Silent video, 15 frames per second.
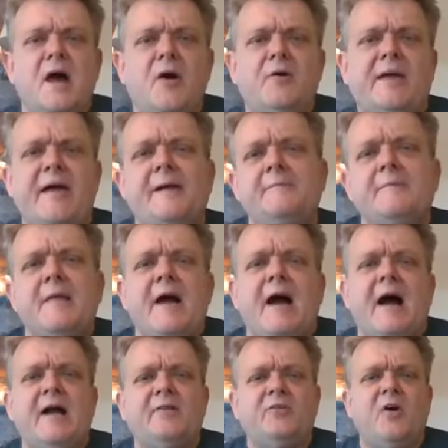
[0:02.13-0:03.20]
Okay,
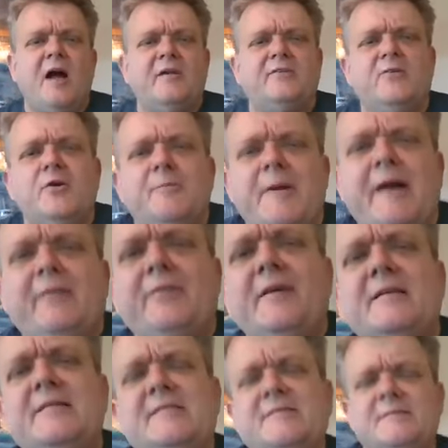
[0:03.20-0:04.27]
I talked to you about
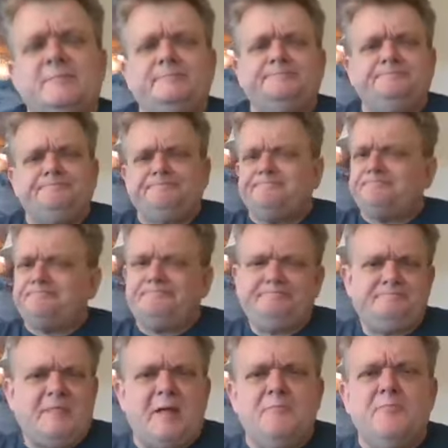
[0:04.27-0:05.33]
this
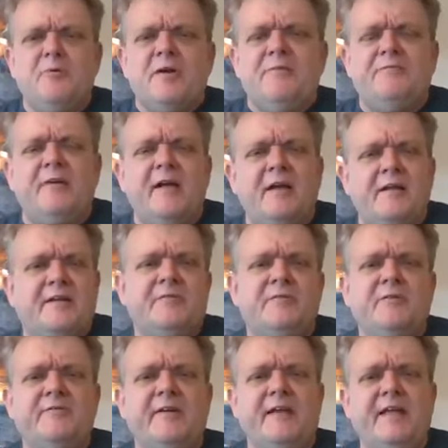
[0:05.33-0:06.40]
briefly on a
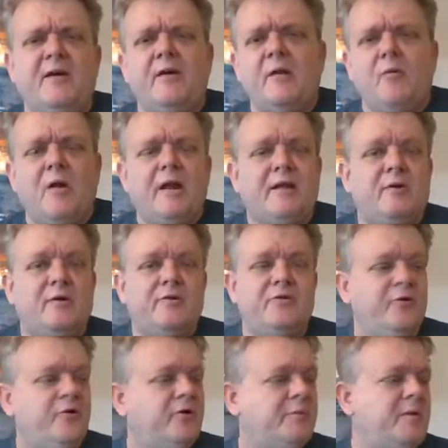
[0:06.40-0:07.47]
different video, and I want to go
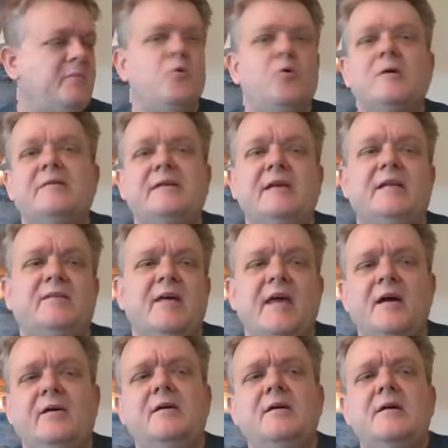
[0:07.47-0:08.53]
into a little bit more
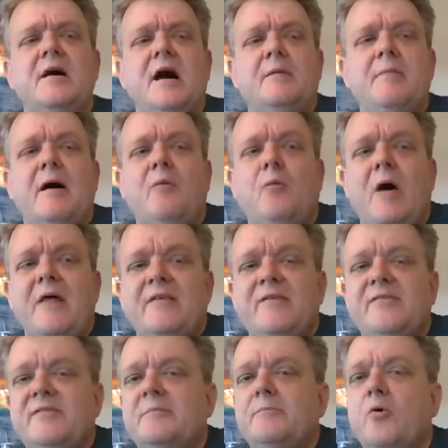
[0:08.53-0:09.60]
detail about why
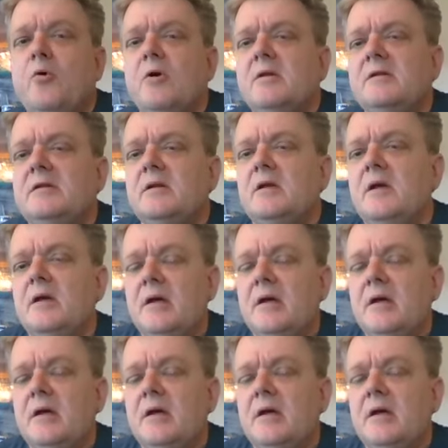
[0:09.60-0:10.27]
this is important.